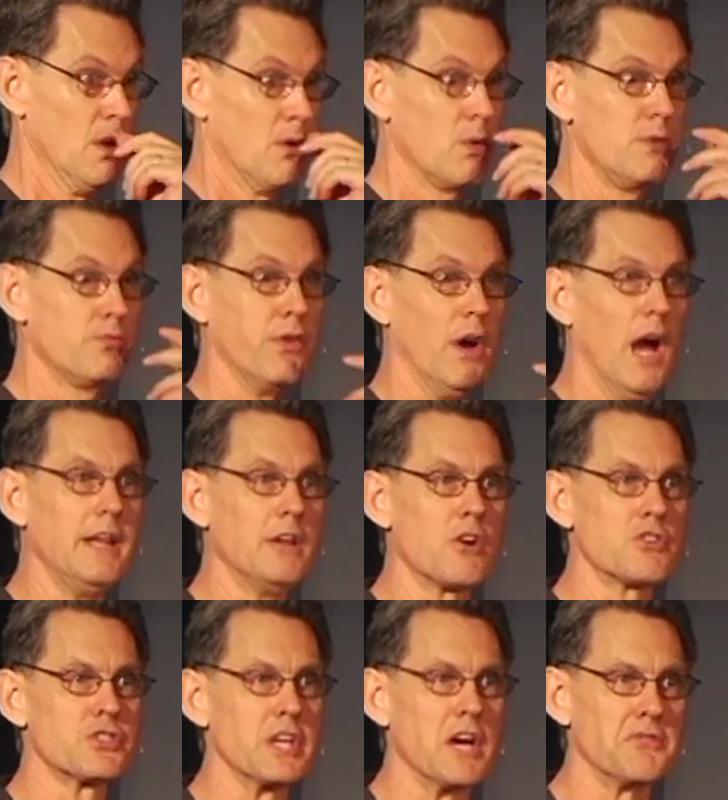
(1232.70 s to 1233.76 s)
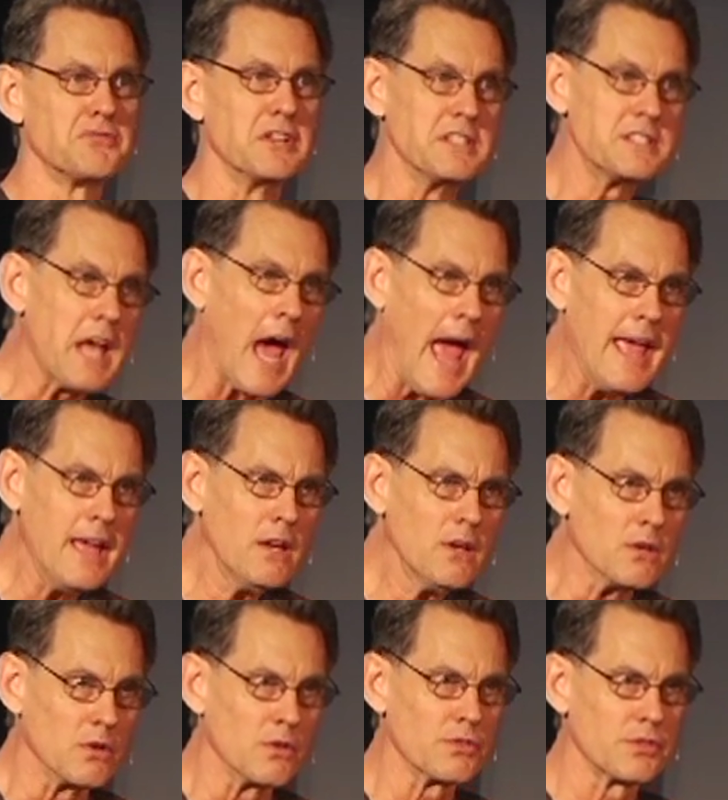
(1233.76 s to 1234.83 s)
We find ourselves
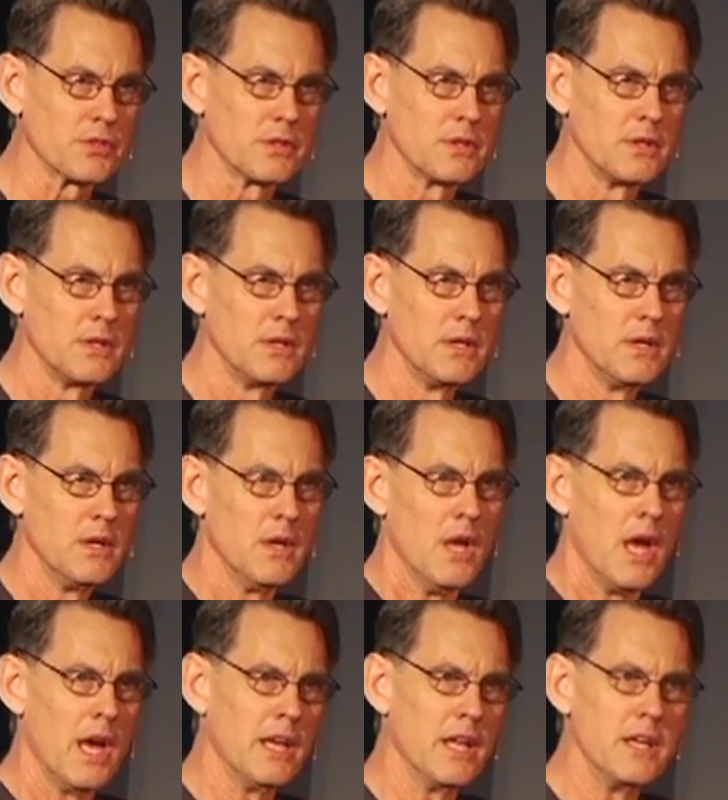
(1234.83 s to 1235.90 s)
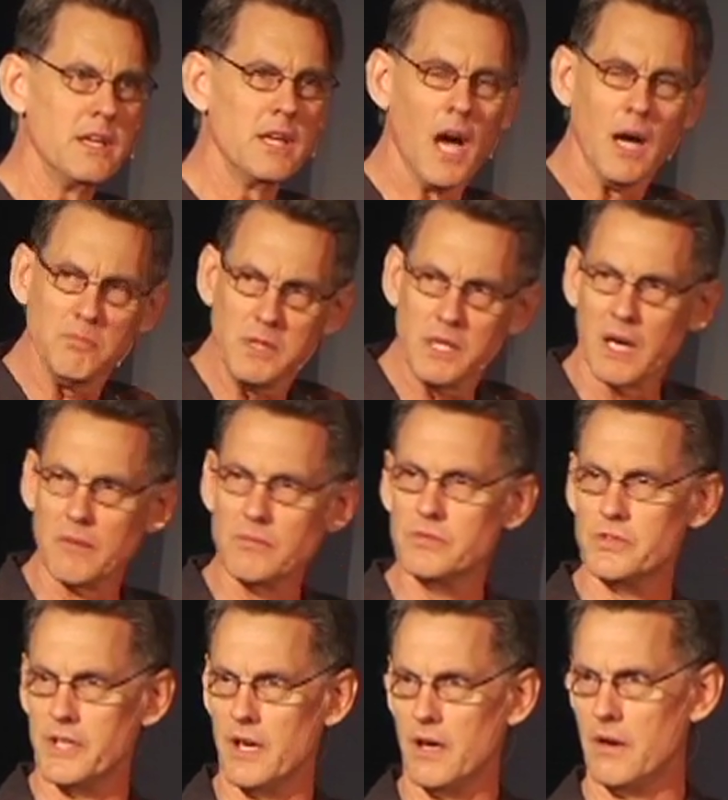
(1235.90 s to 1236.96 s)
entangled and in
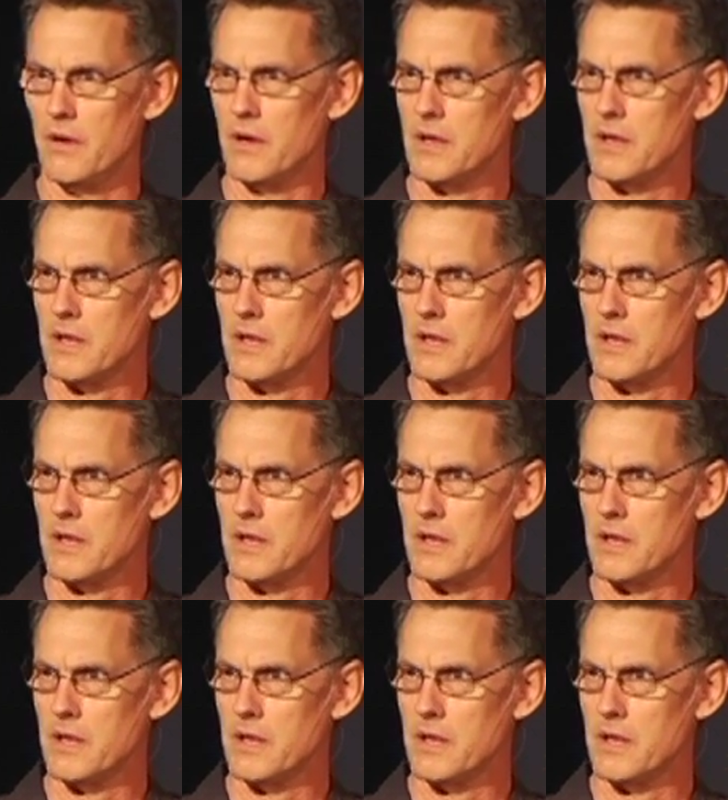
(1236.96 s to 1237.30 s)
numville.